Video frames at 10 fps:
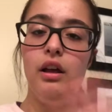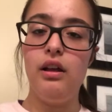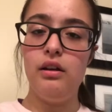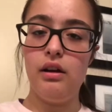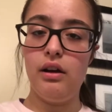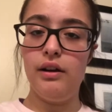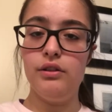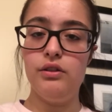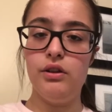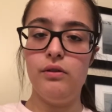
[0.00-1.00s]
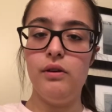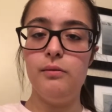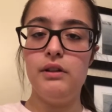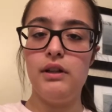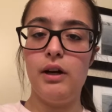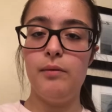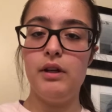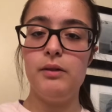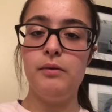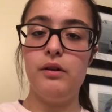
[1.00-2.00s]
Hey guys, so update time, it
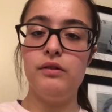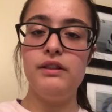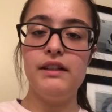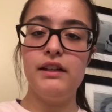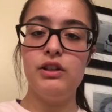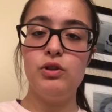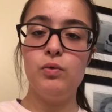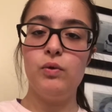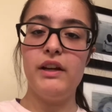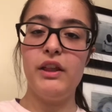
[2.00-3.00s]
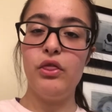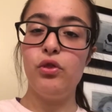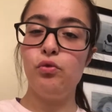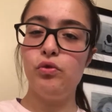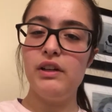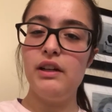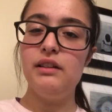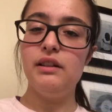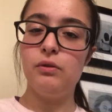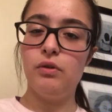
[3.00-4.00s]
is about
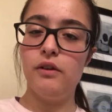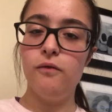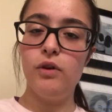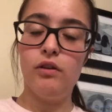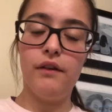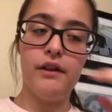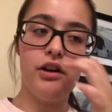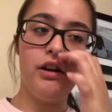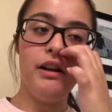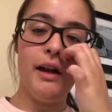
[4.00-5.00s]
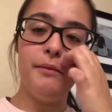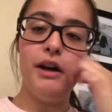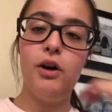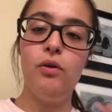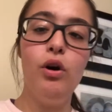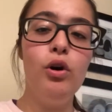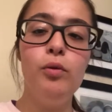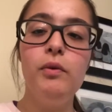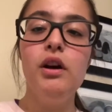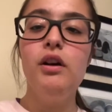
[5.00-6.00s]
6:24 around there, and I'm now
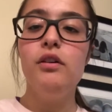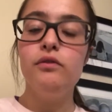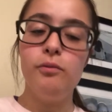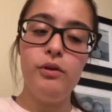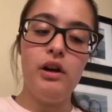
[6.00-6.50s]
home from